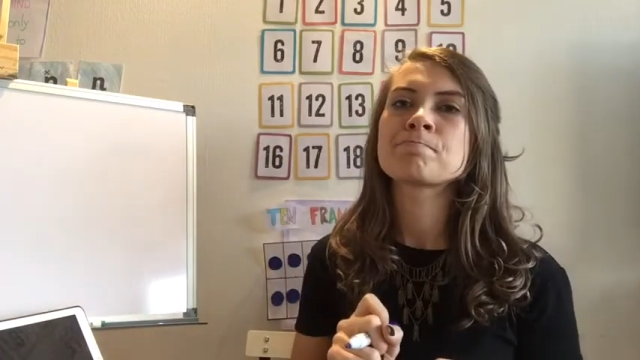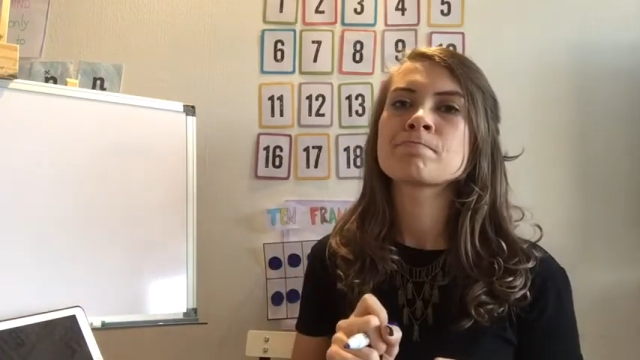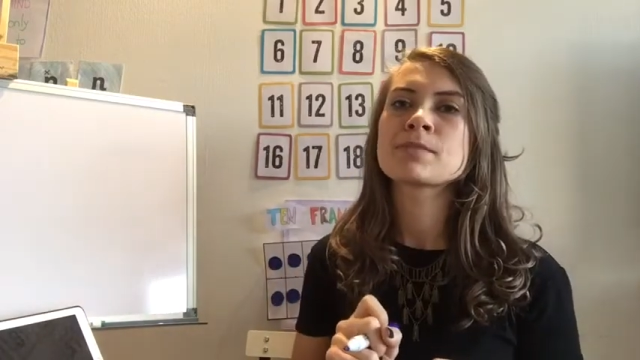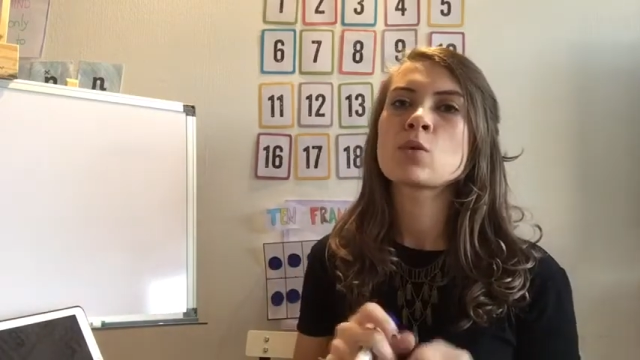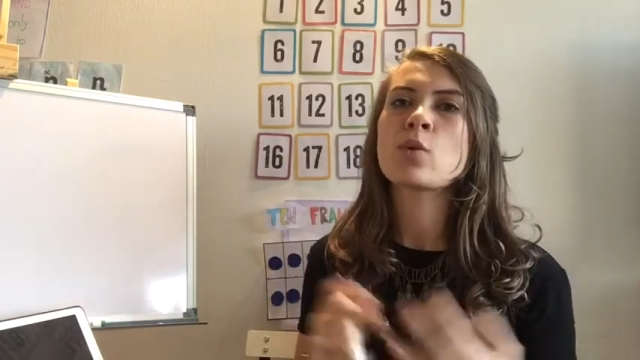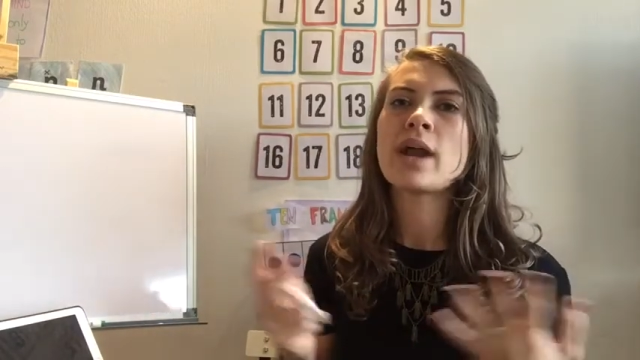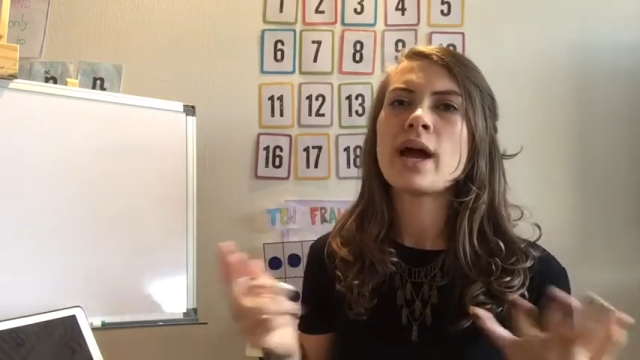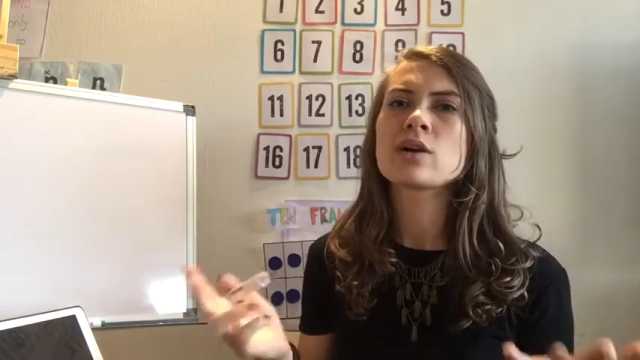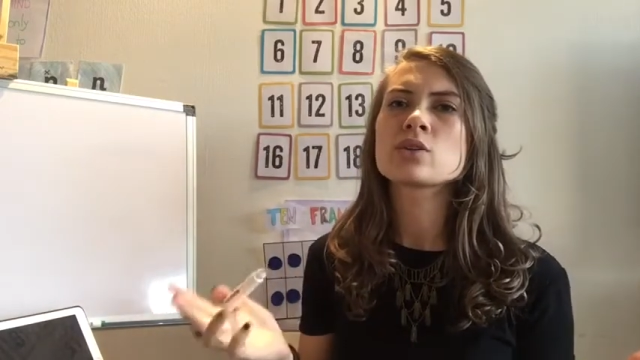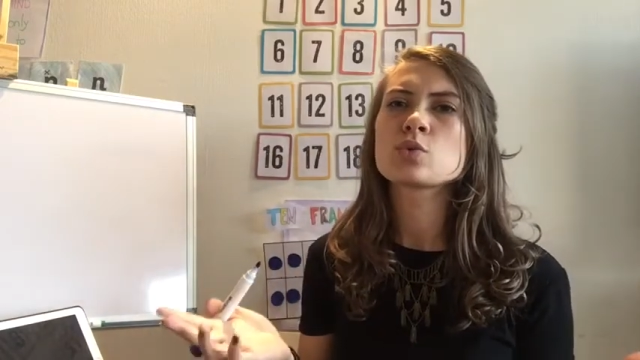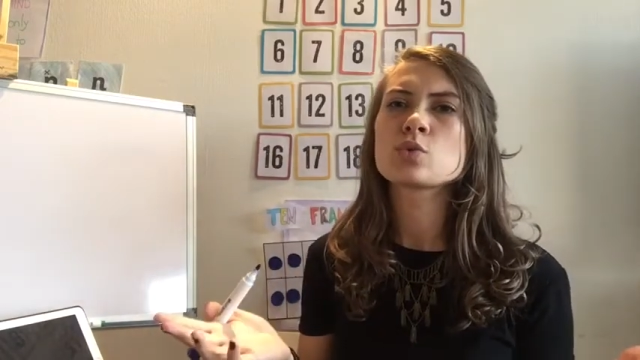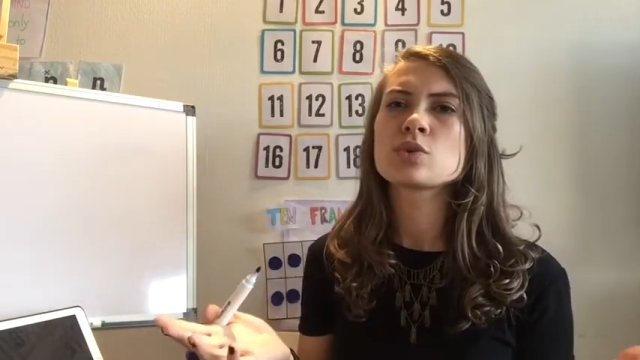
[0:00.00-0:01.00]
What
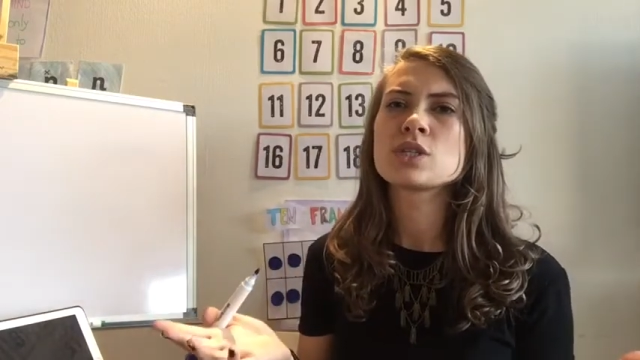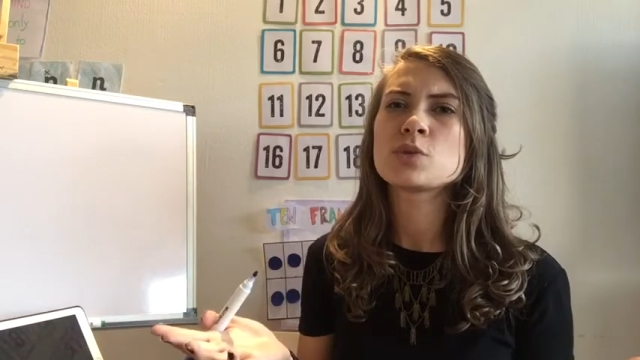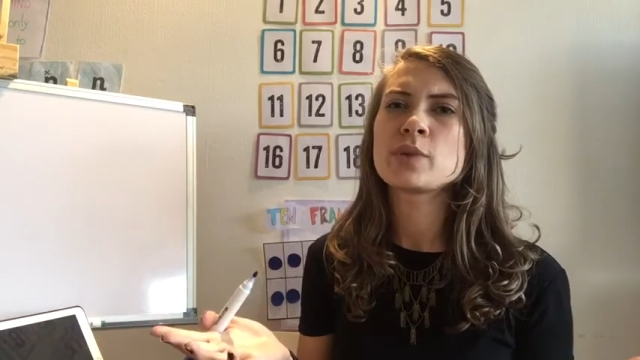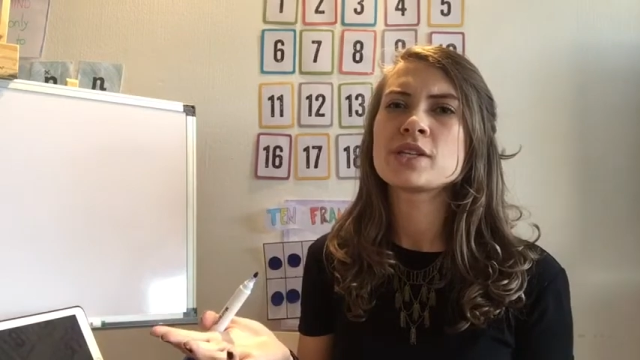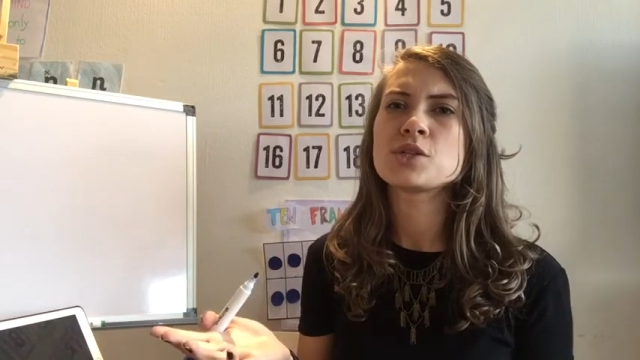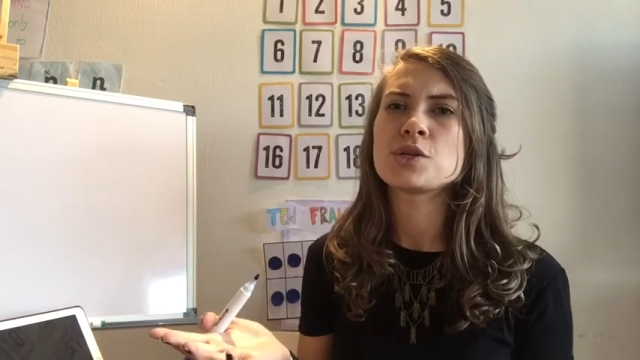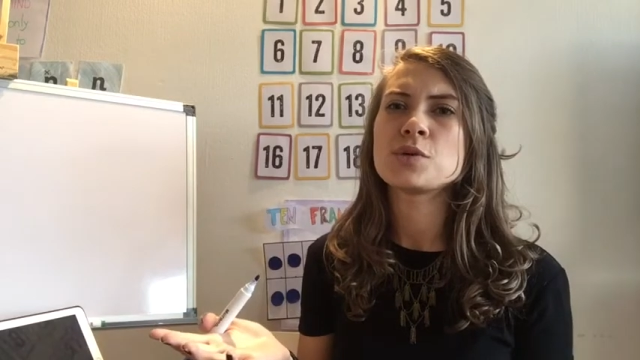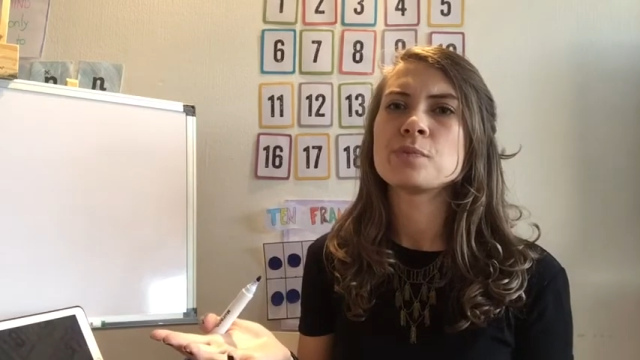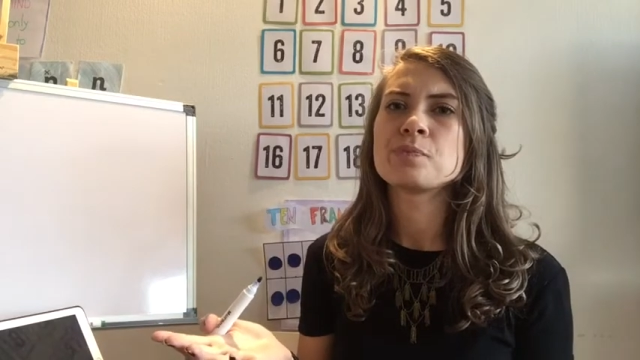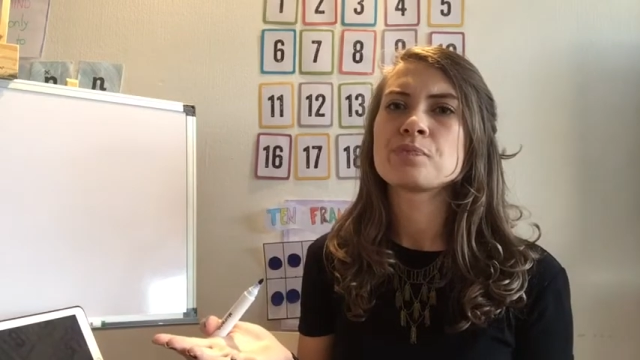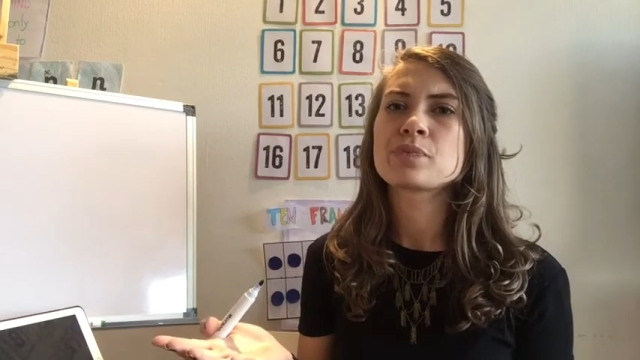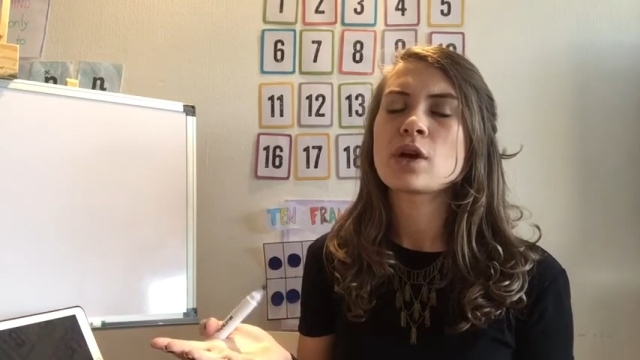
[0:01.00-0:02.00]
else did we do
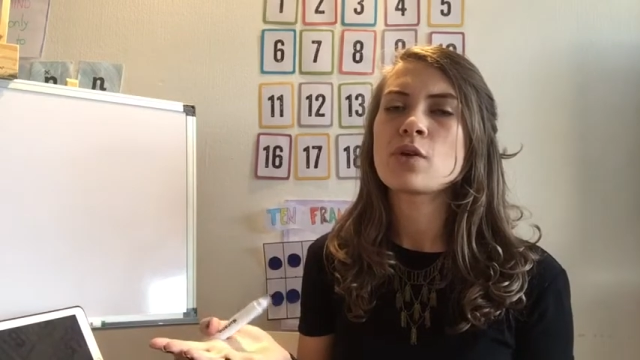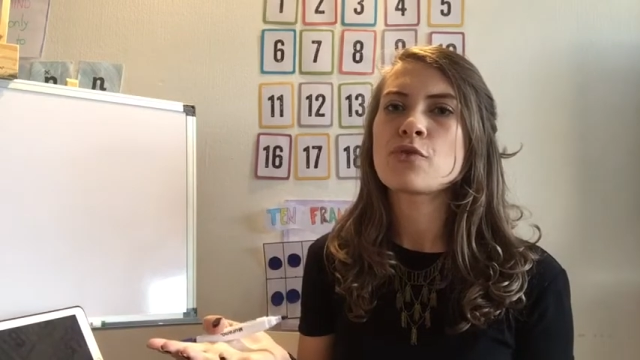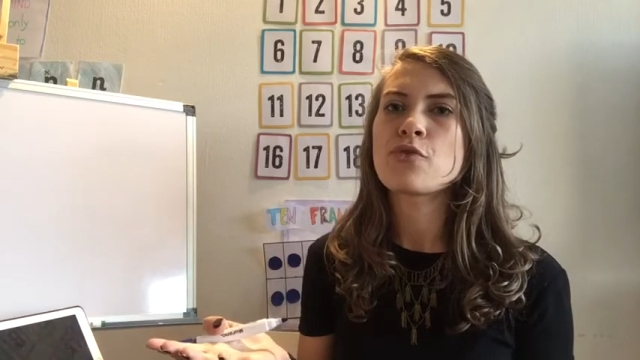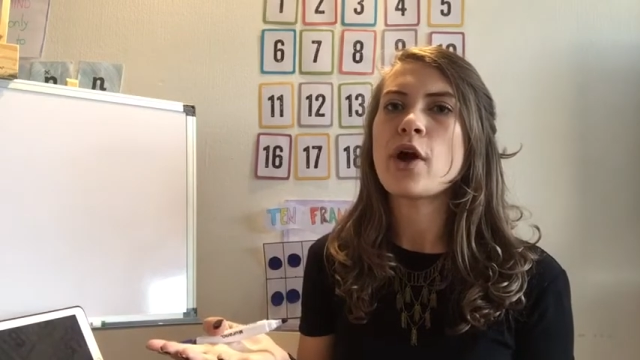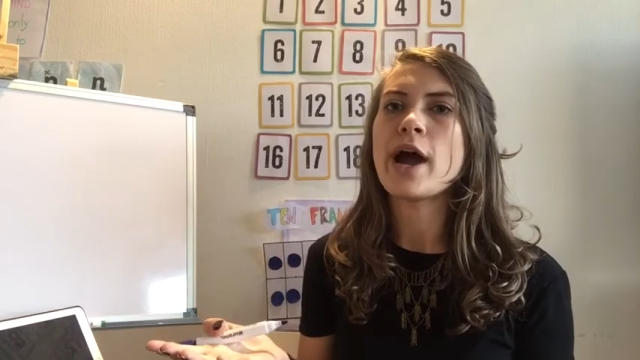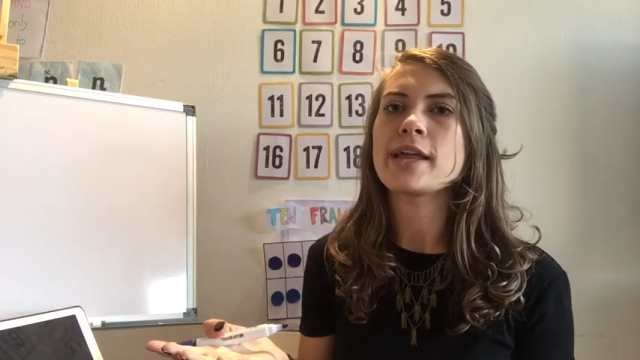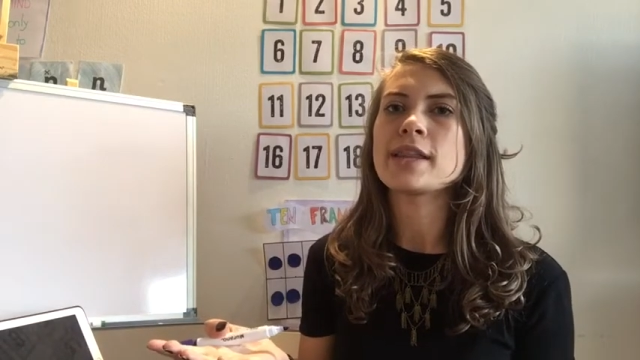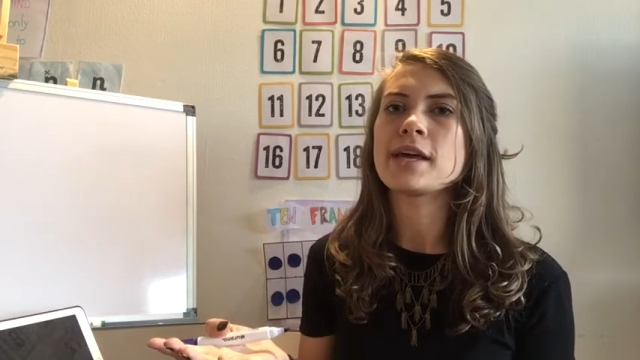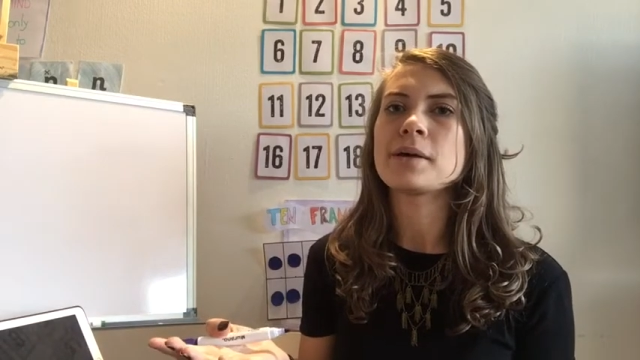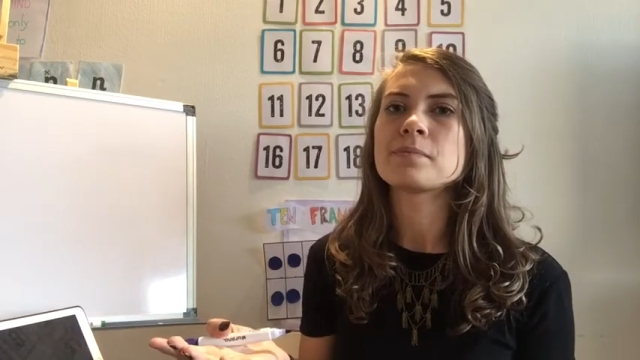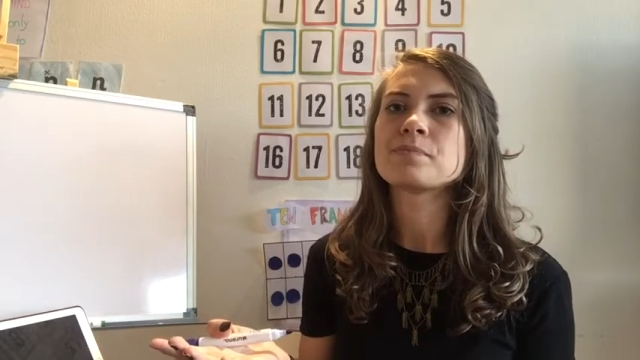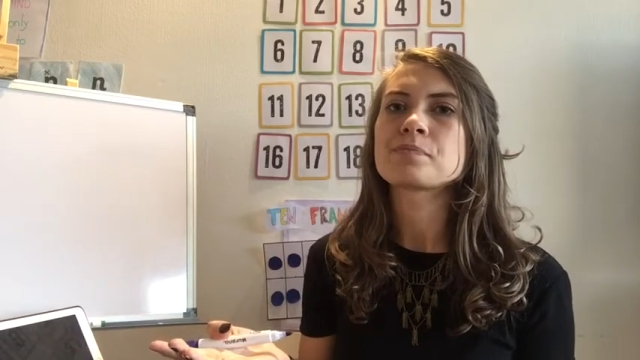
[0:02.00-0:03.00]
on Friday?